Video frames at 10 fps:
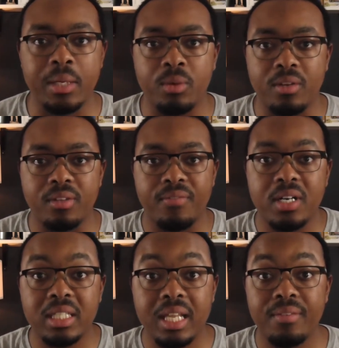when the
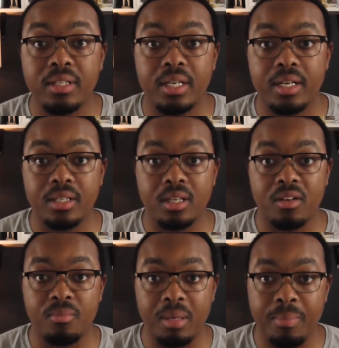first 11 years of me